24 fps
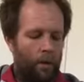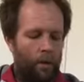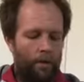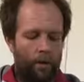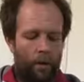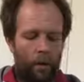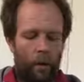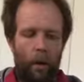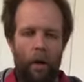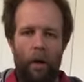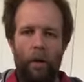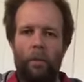
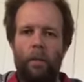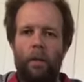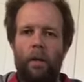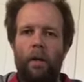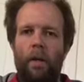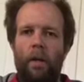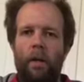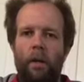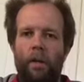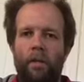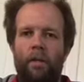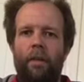So
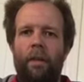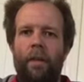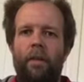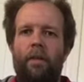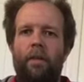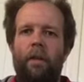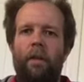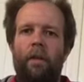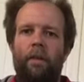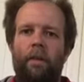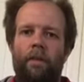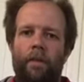open,
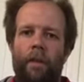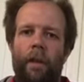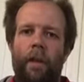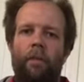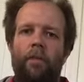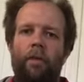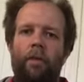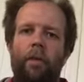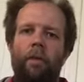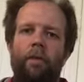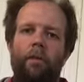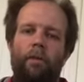7,
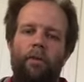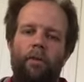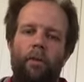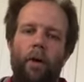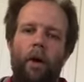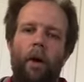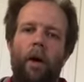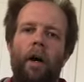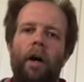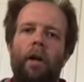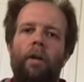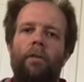7,
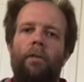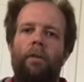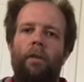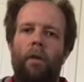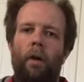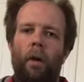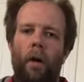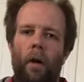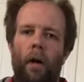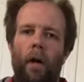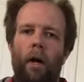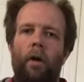5,
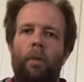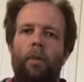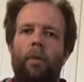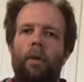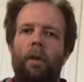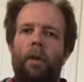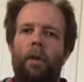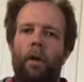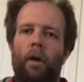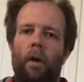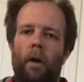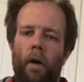
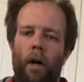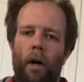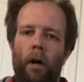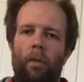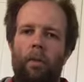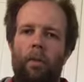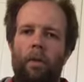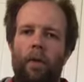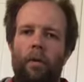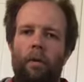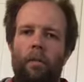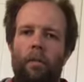open,
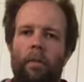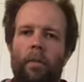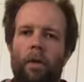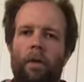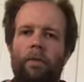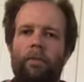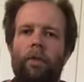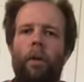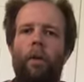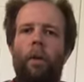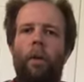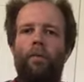open. And
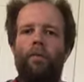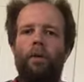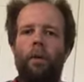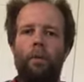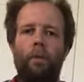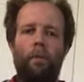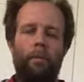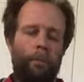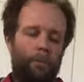I'll do it one more time.